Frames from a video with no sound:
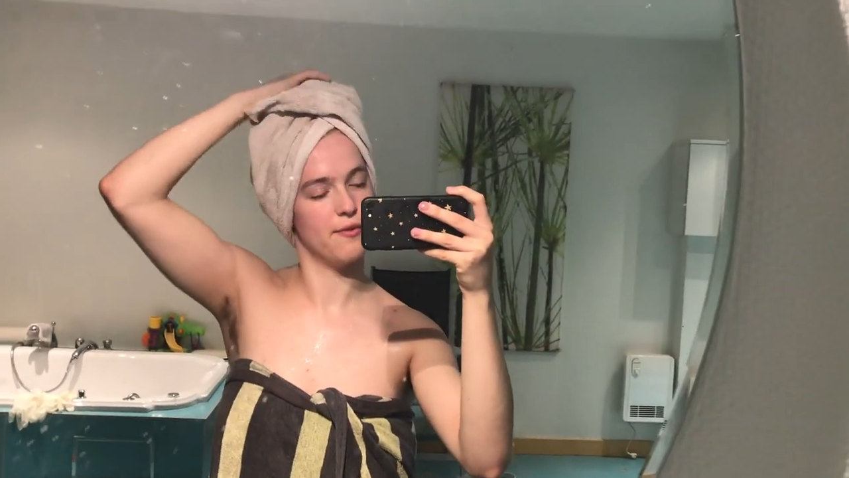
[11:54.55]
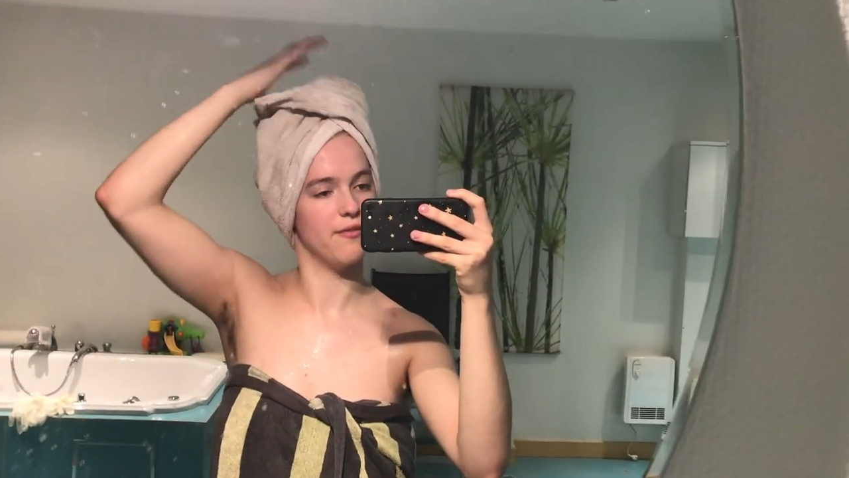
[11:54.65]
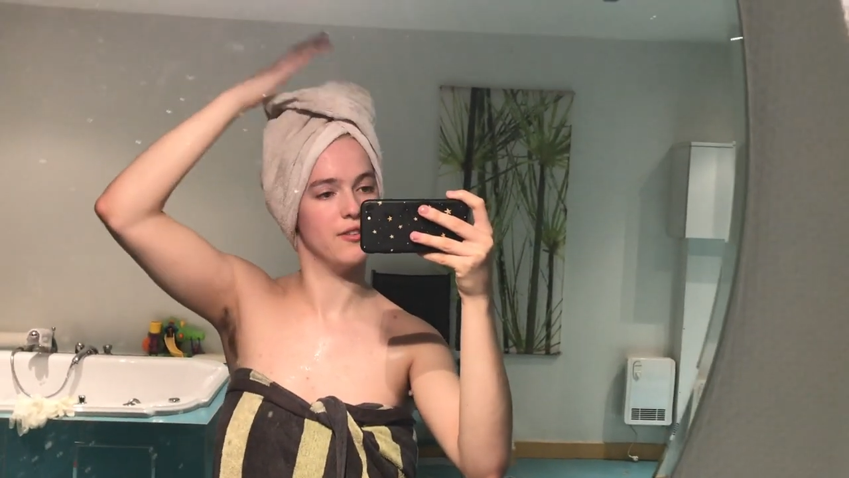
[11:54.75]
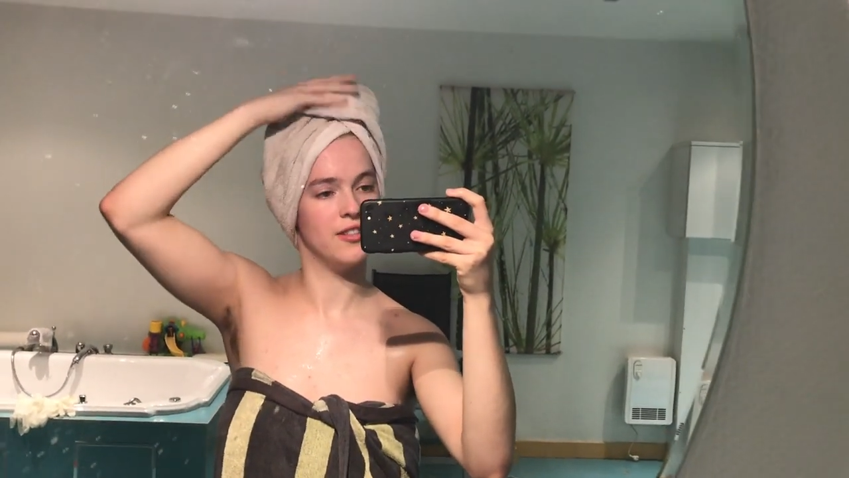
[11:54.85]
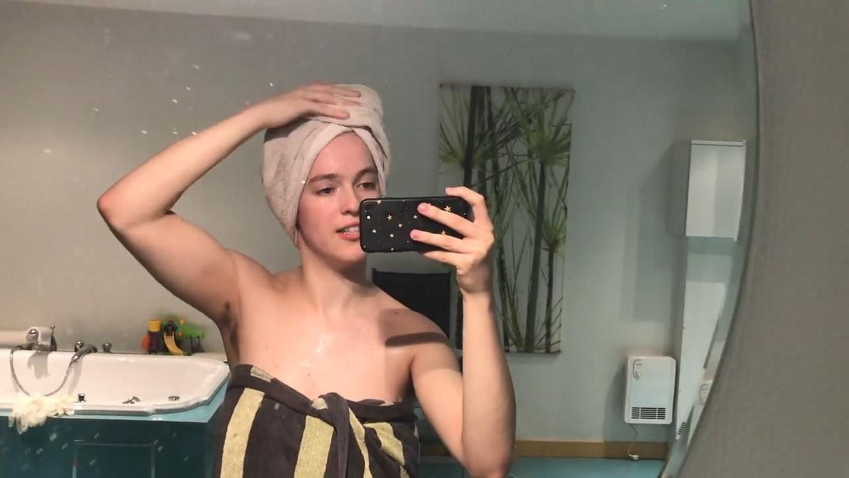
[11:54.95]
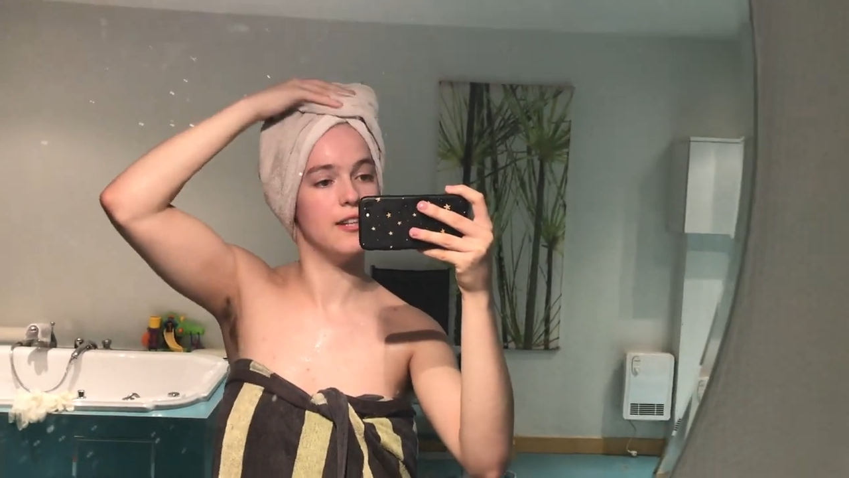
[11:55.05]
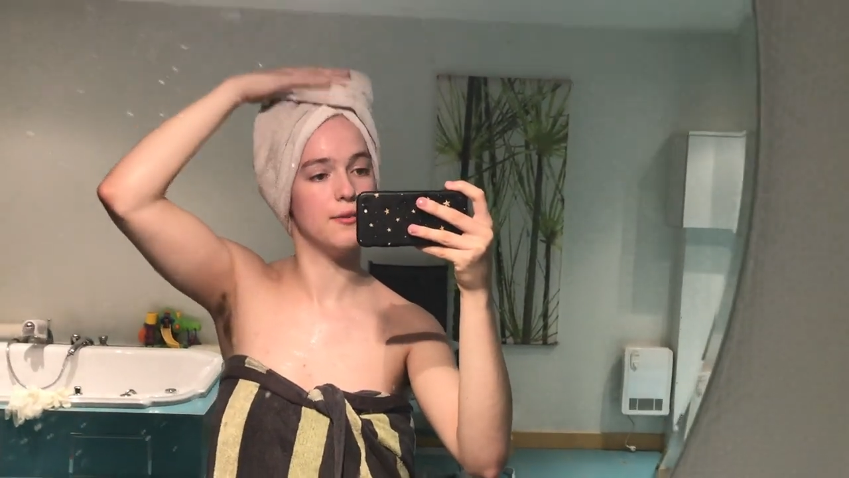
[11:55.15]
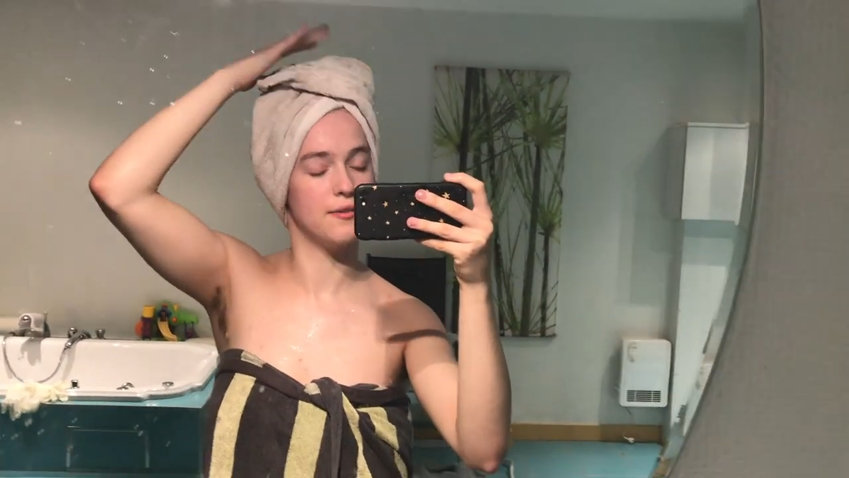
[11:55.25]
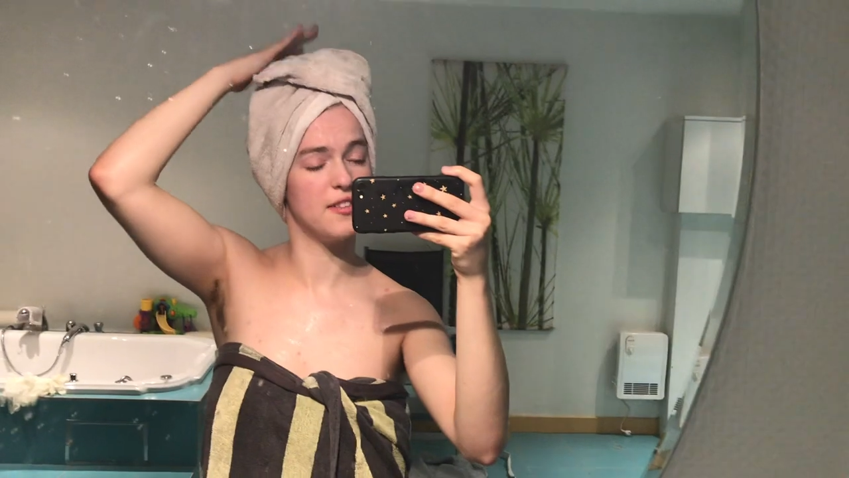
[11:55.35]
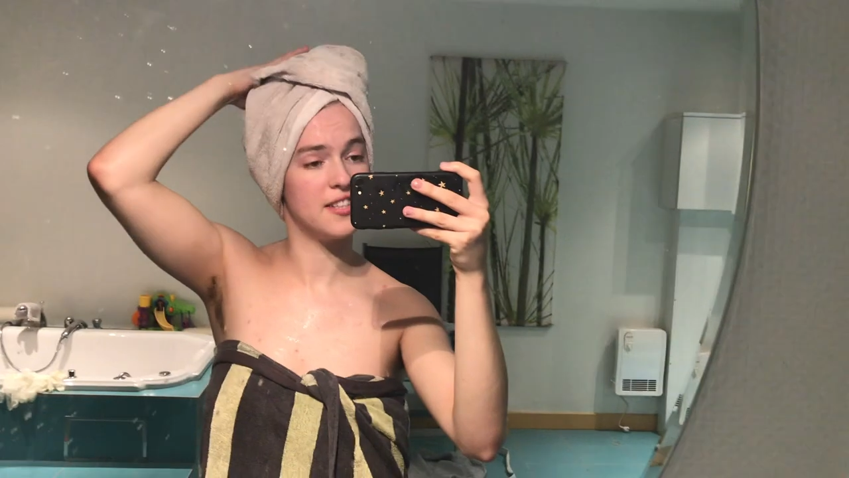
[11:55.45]
reveals,
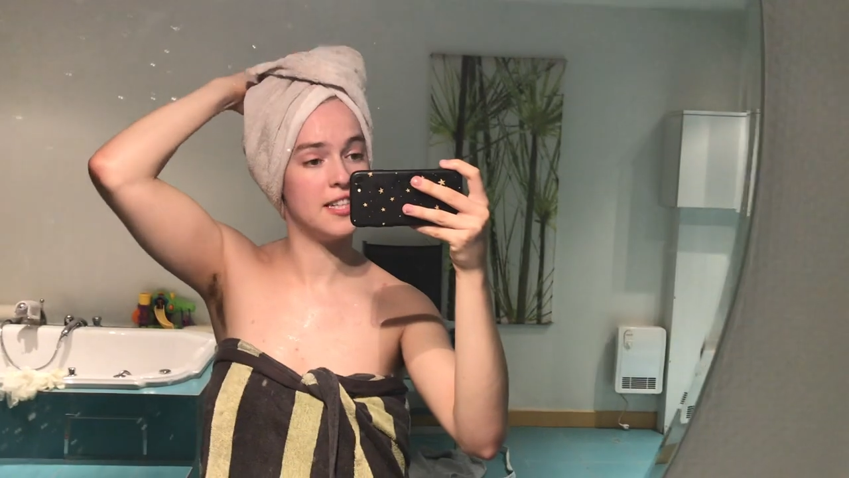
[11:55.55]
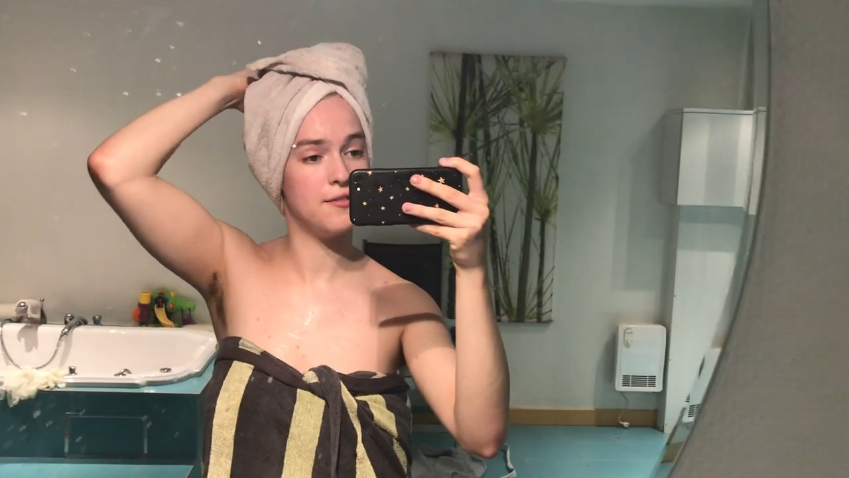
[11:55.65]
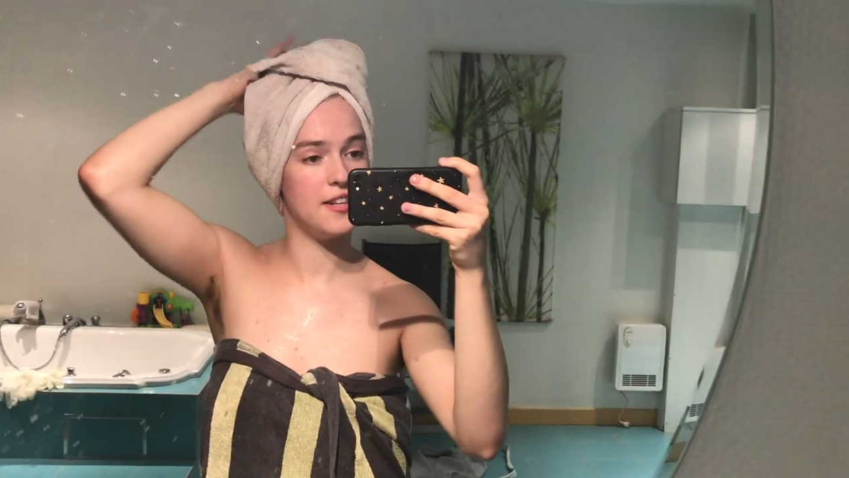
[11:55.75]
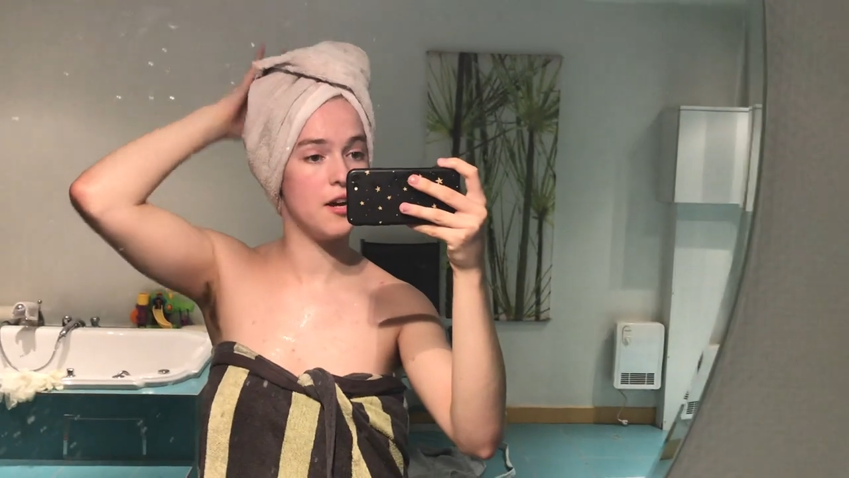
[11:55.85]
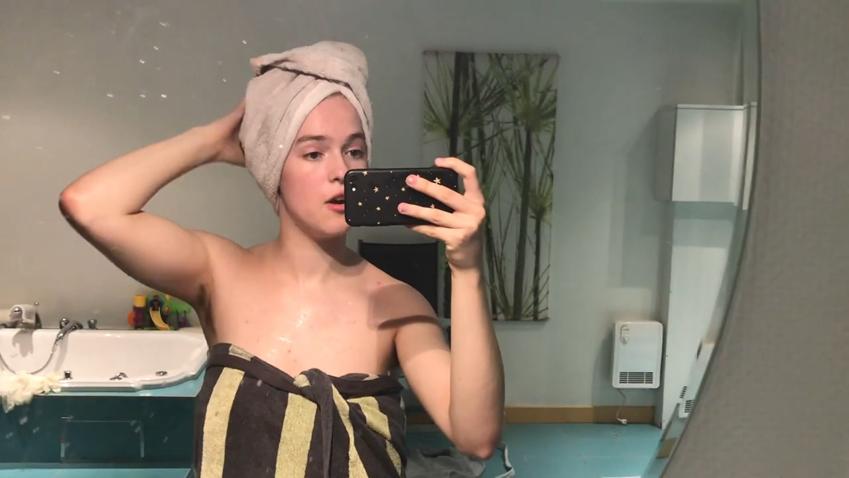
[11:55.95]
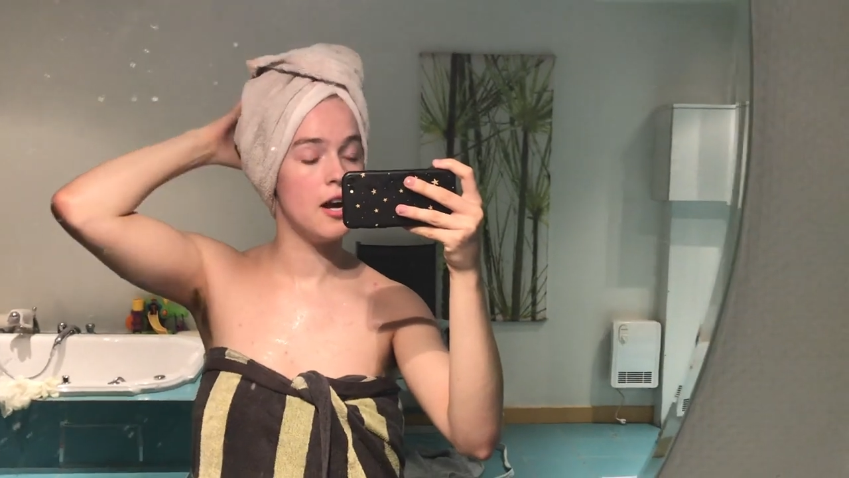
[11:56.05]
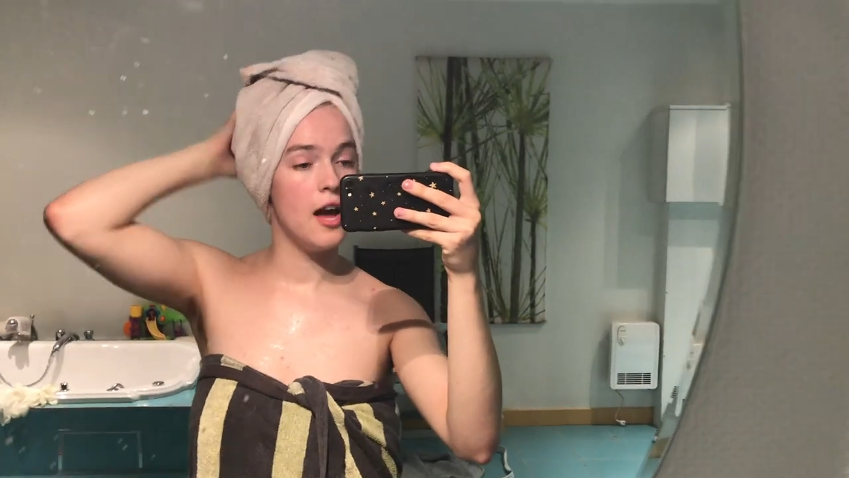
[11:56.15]
reveals in this video.